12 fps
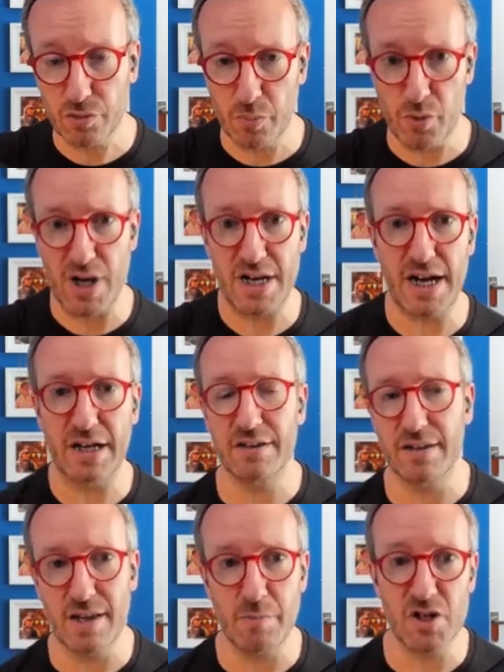bring down
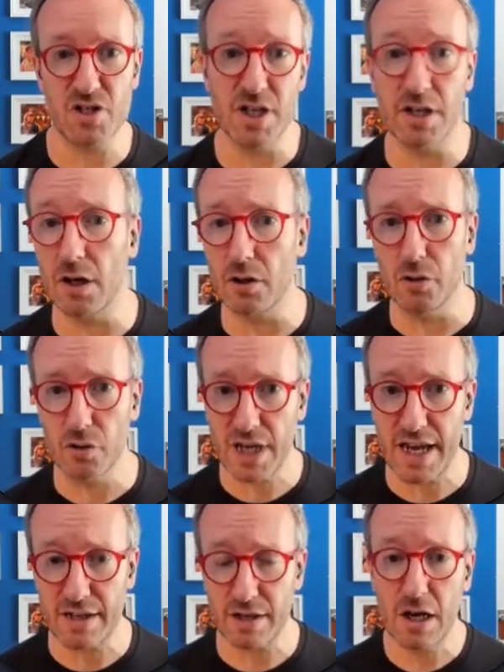to their machine and look
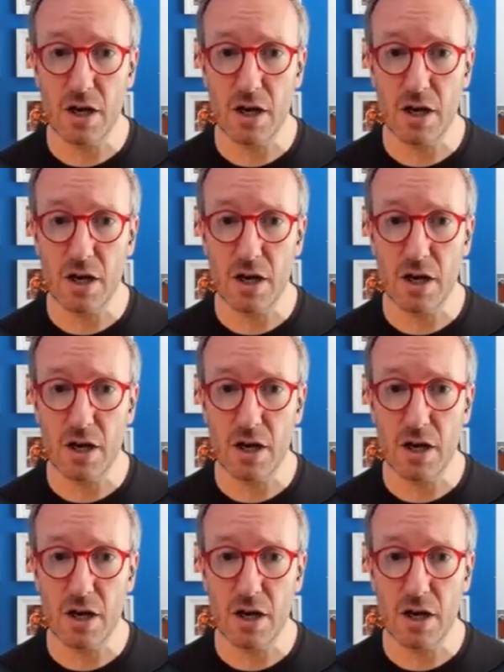at.